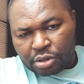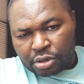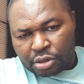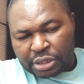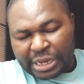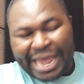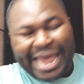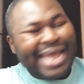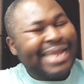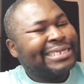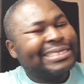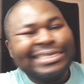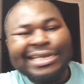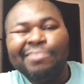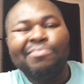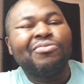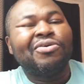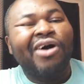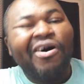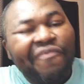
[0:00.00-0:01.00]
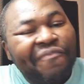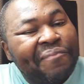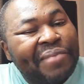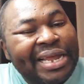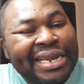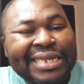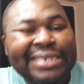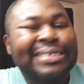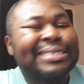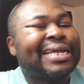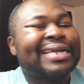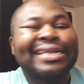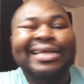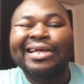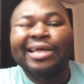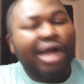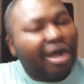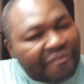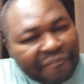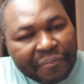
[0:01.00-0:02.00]
The interim government is not a
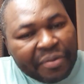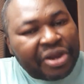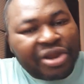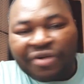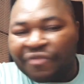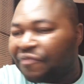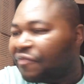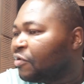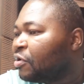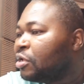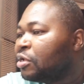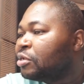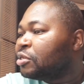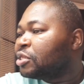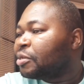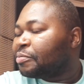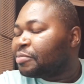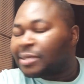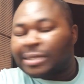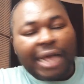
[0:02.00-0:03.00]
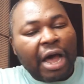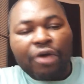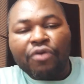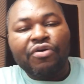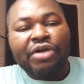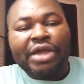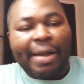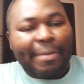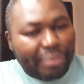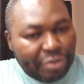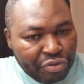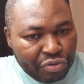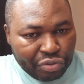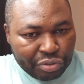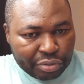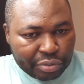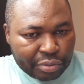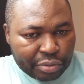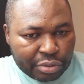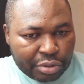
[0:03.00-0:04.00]
government of the southern Cameroon.
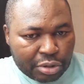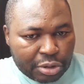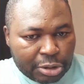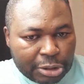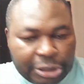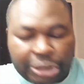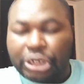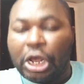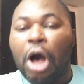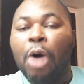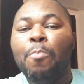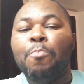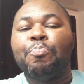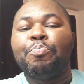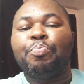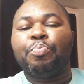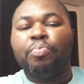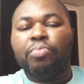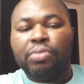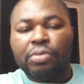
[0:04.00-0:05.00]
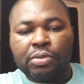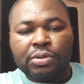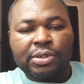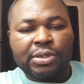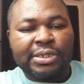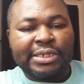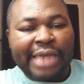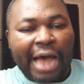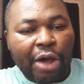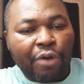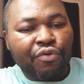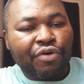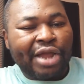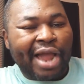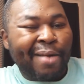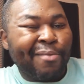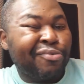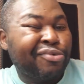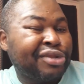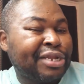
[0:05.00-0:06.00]
Some southern
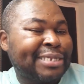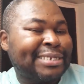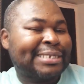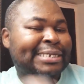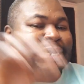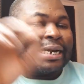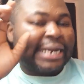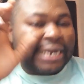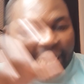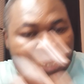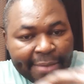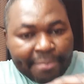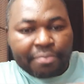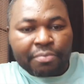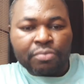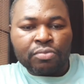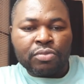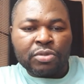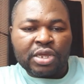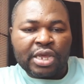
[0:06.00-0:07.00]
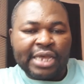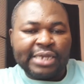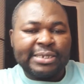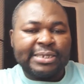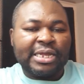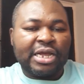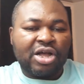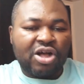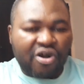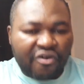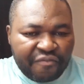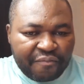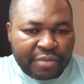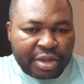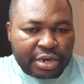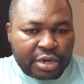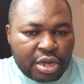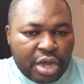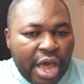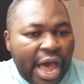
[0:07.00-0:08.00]
Cameroonians claim it's the
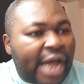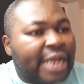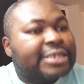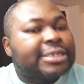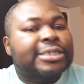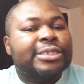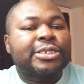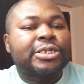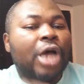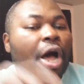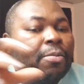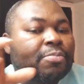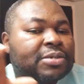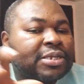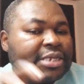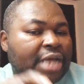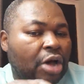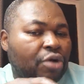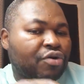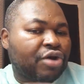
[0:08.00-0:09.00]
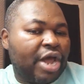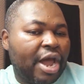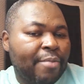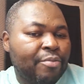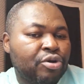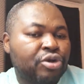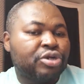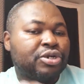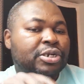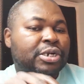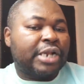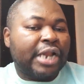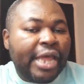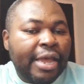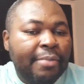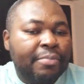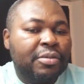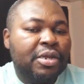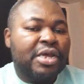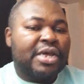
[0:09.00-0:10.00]
government, and some southern Cameroonians
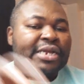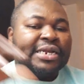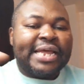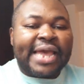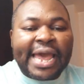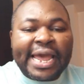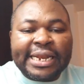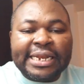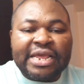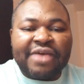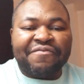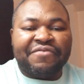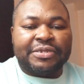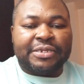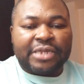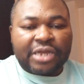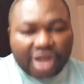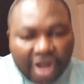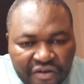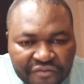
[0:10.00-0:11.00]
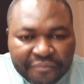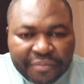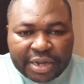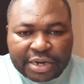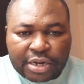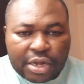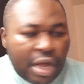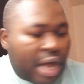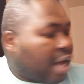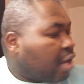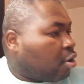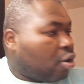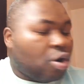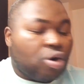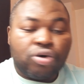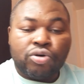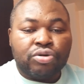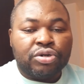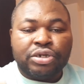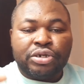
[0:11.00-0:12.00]
claim the ADF is the government,
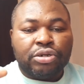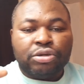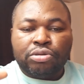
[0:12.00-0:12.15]
or